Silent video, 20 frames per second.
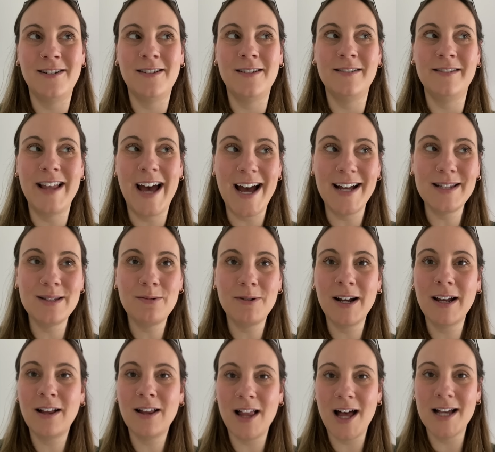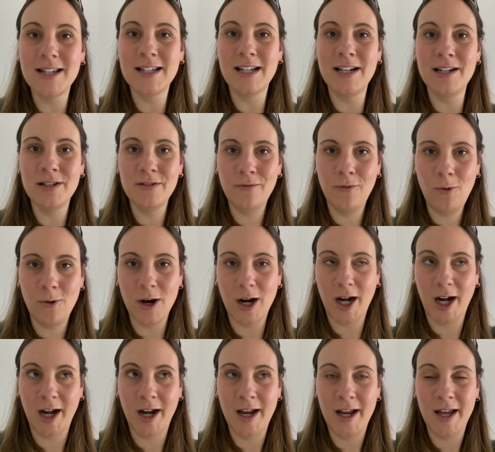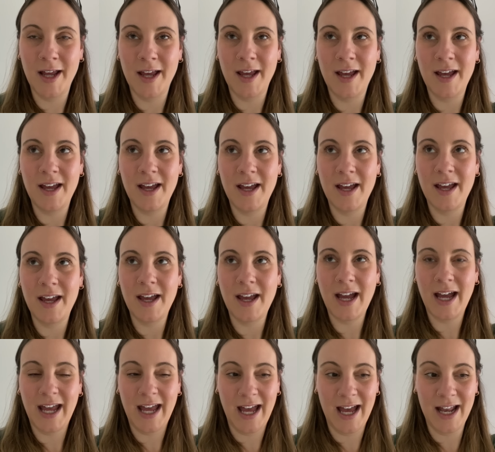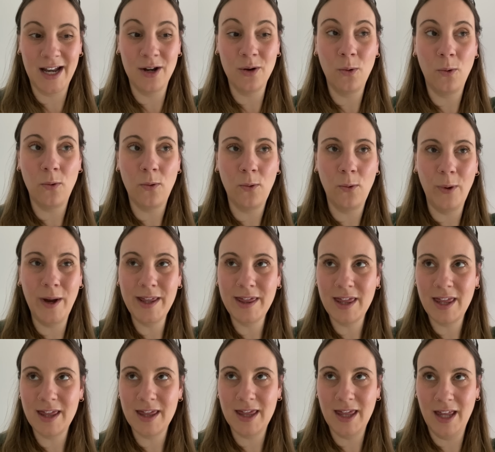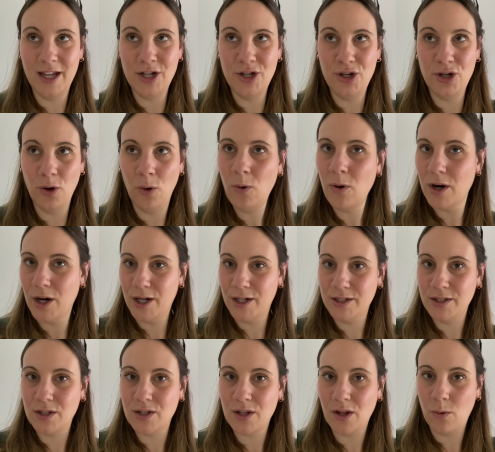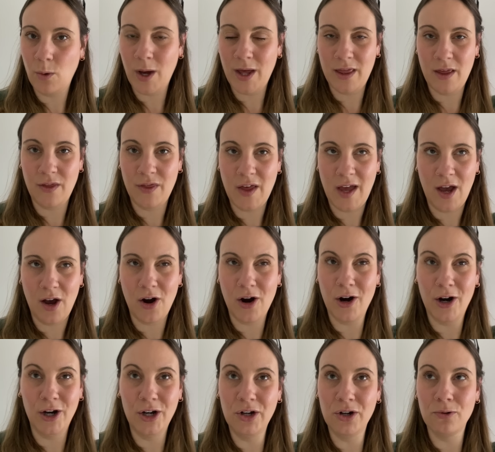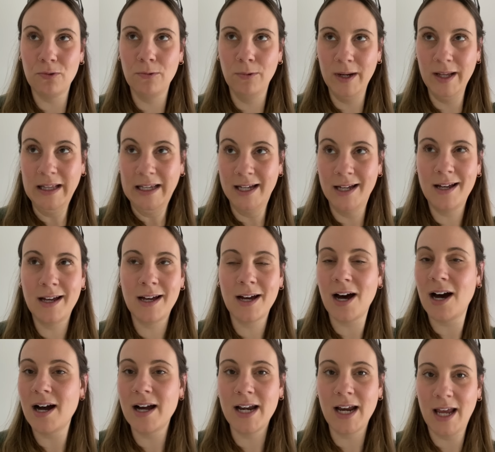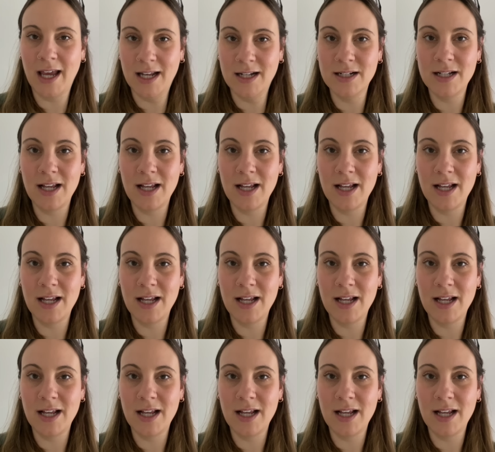That's what a closet is for. And with the doors, the way that they are, you're really cutting into